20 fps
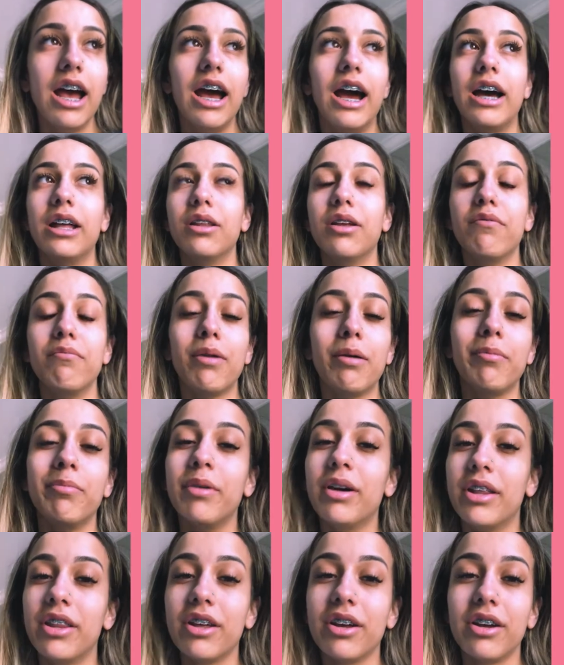I love my
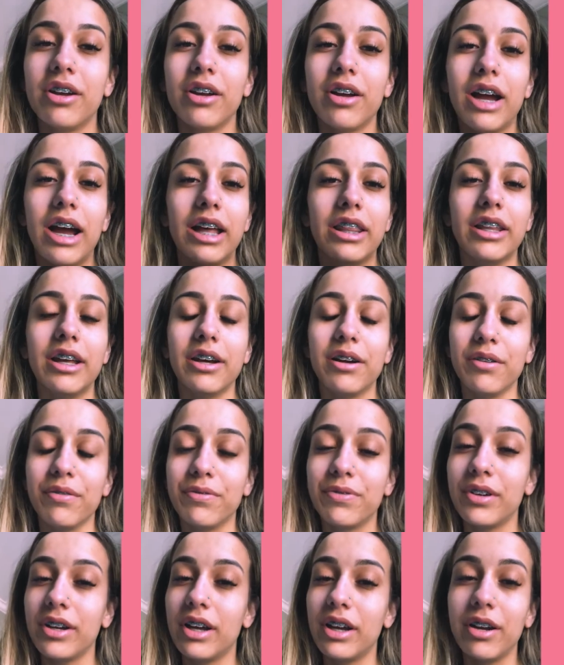brother. I
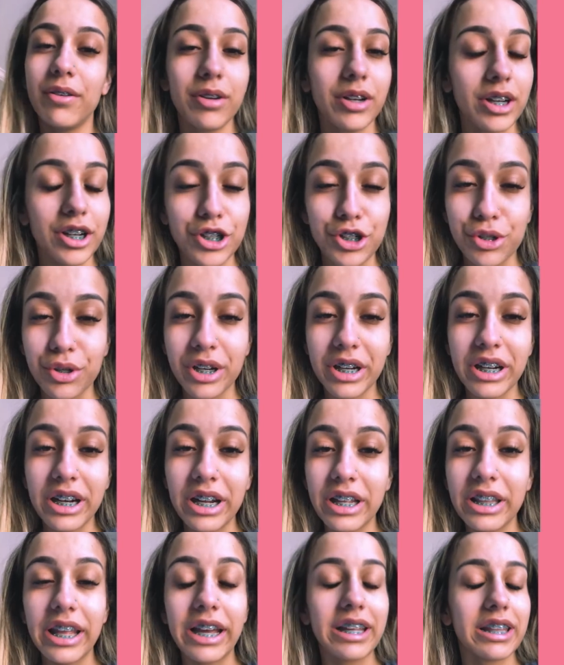love
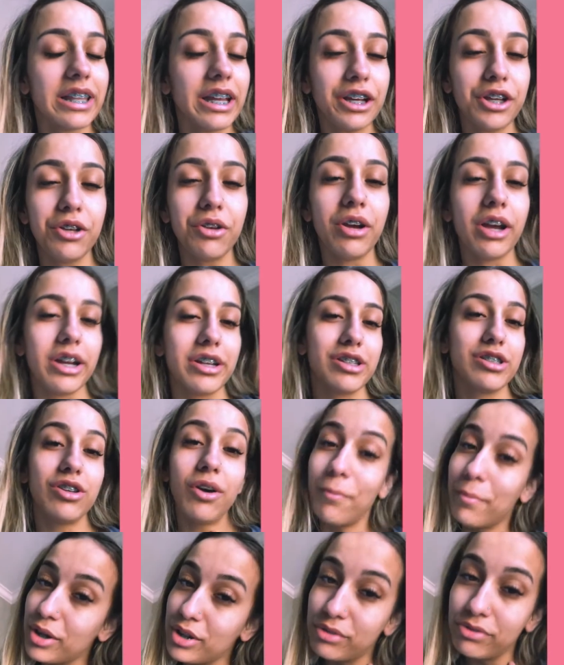Katrina. Like, thank you guys
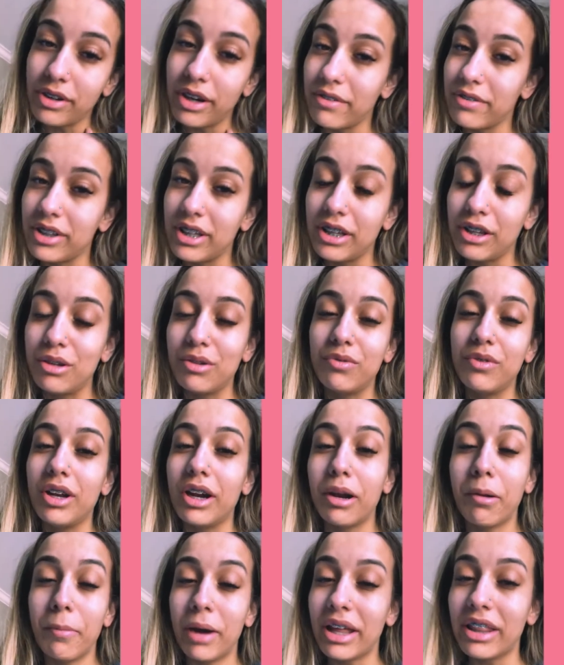so much for everything you've
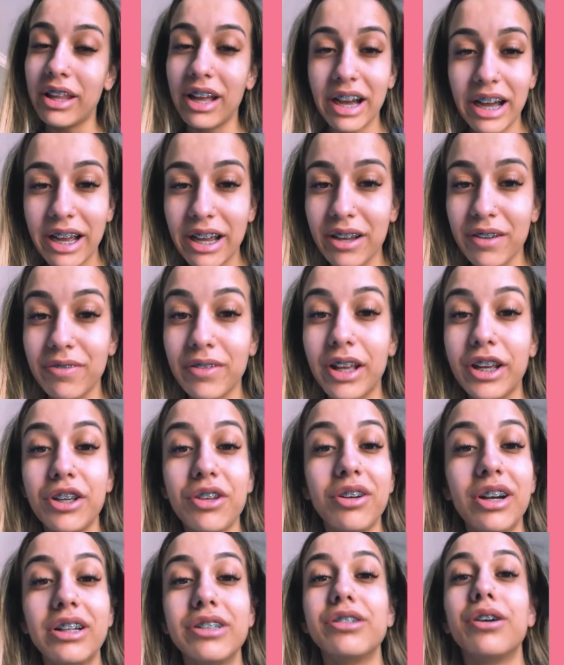done in my life. Like,
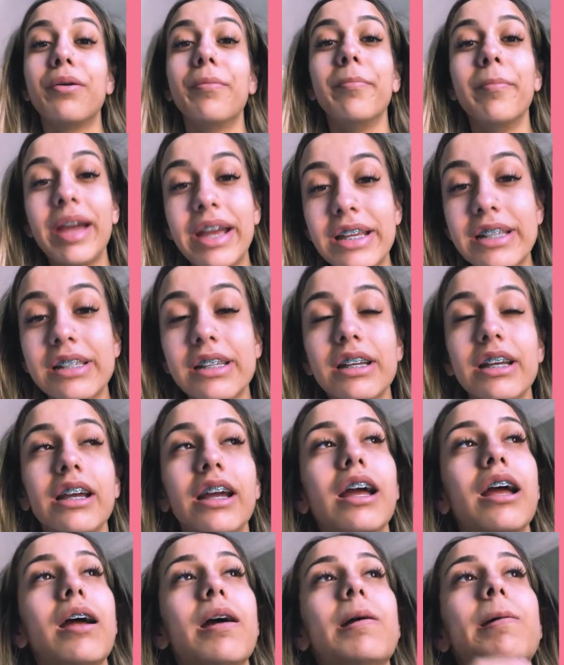you guys are
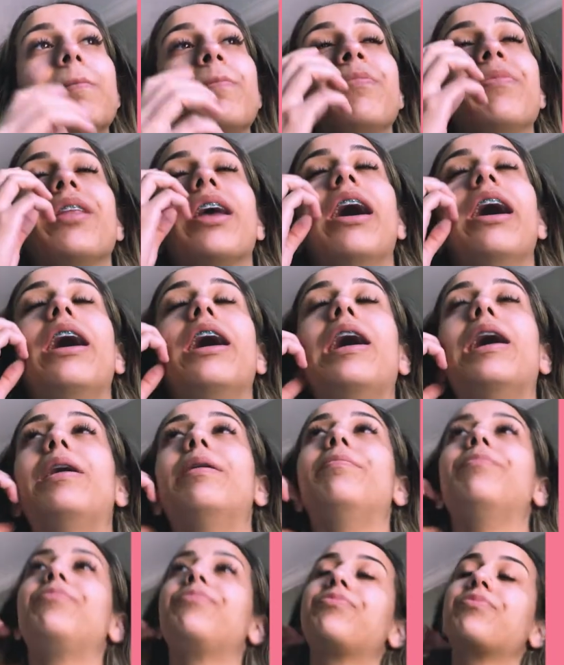amazing.
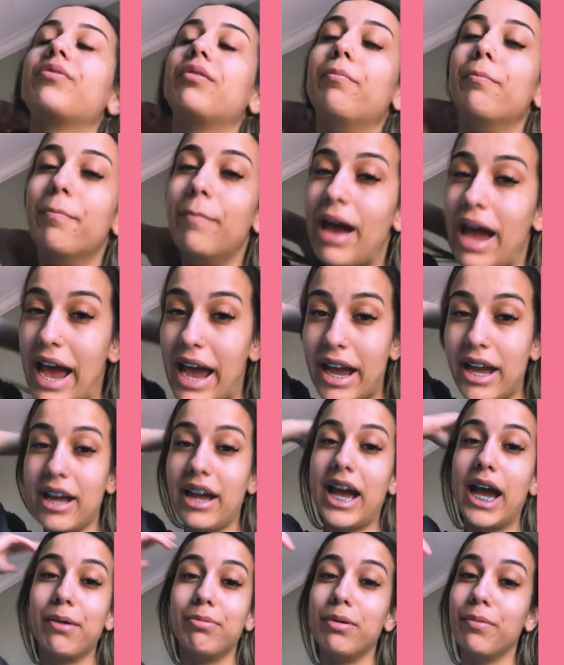Um,
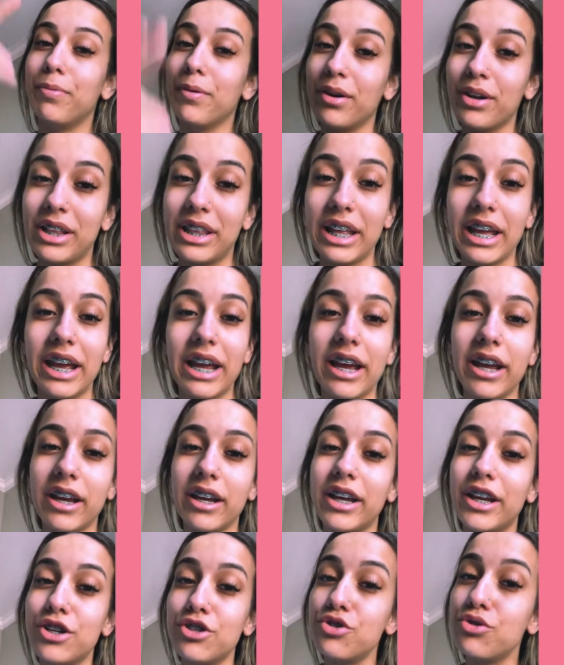Matt, happy
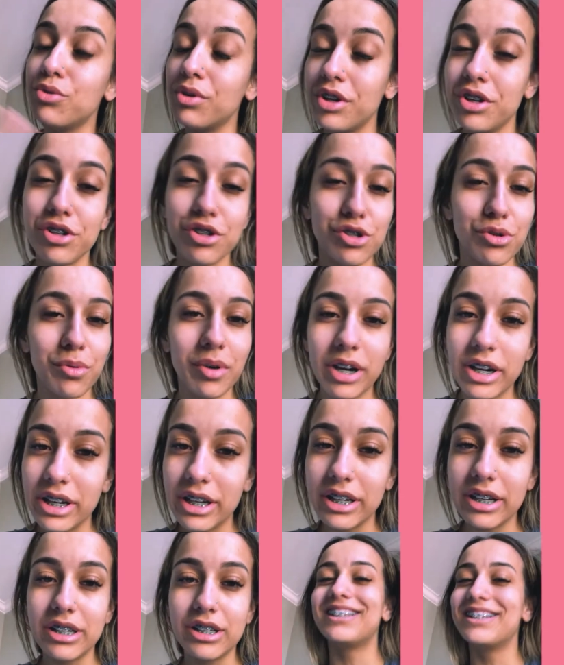birthday. Enjoy your
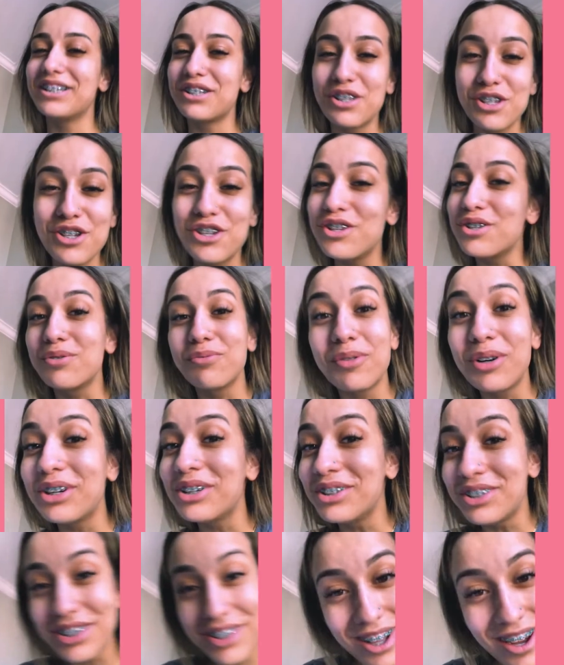20s. This is just
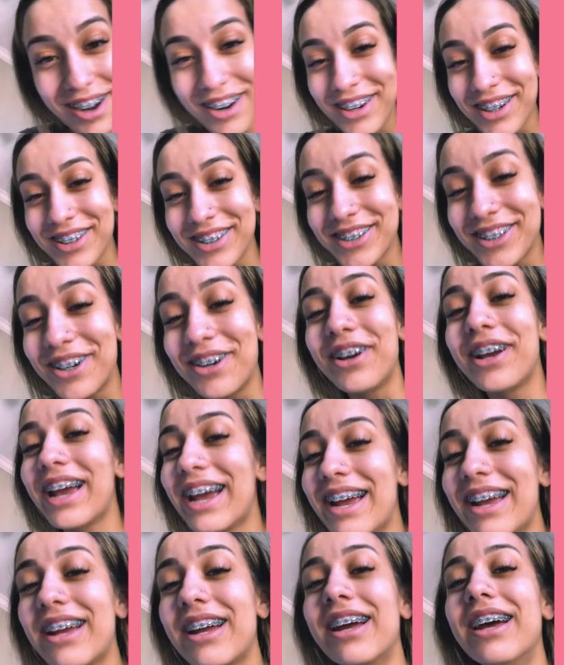where it starts,
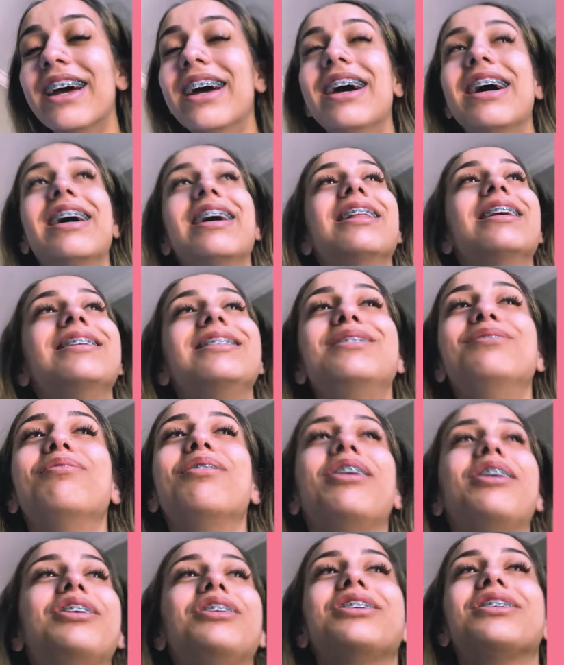okay? This is
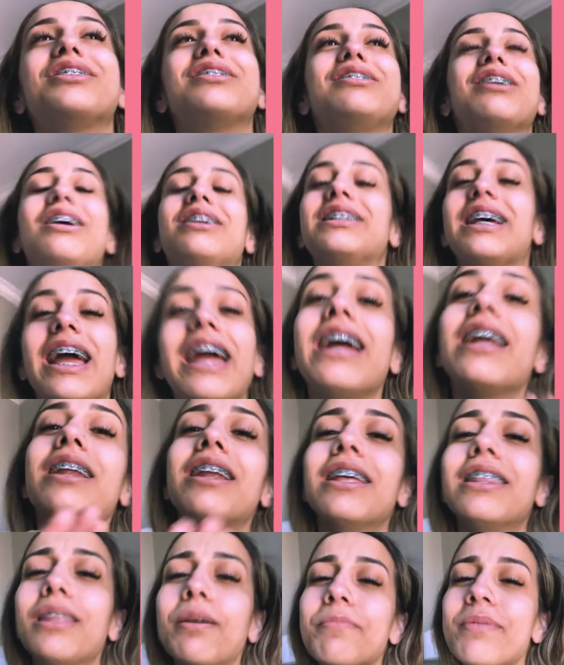where it just starts.
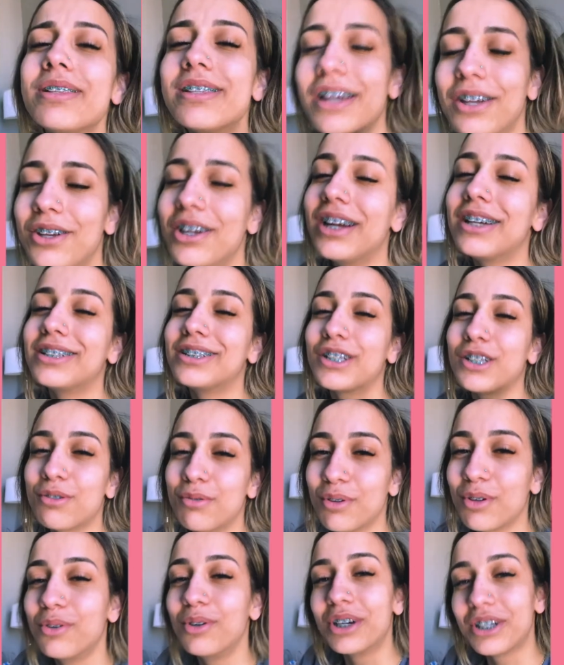And let me tell you guys this
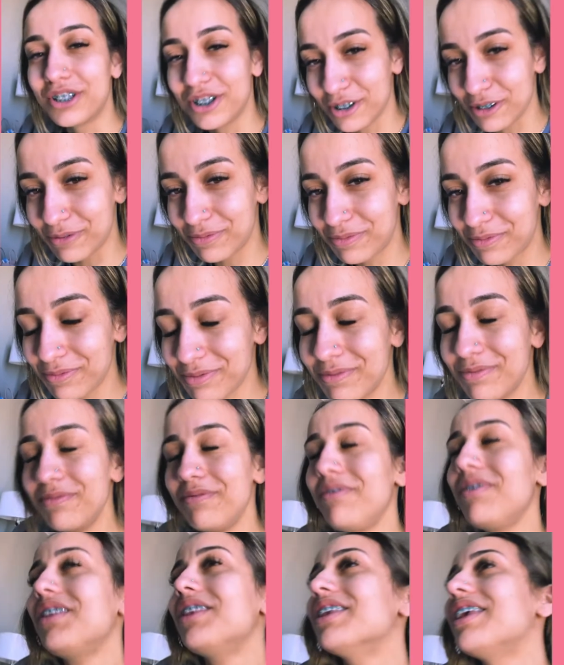real quick, too.
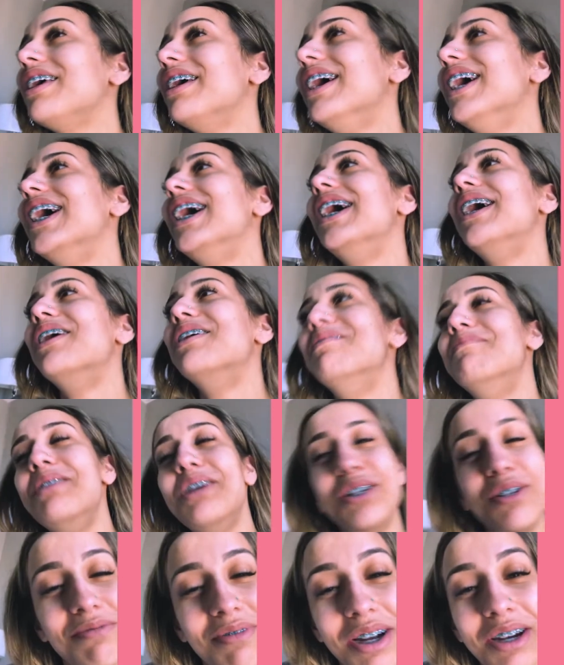
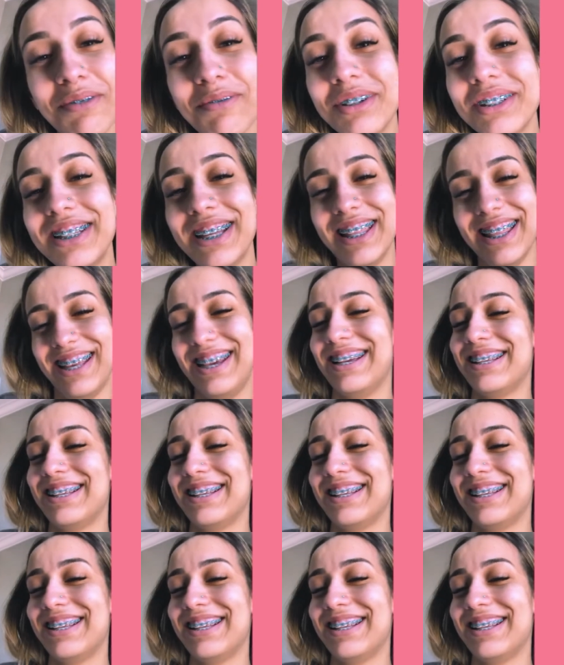Me and Giovanni went to the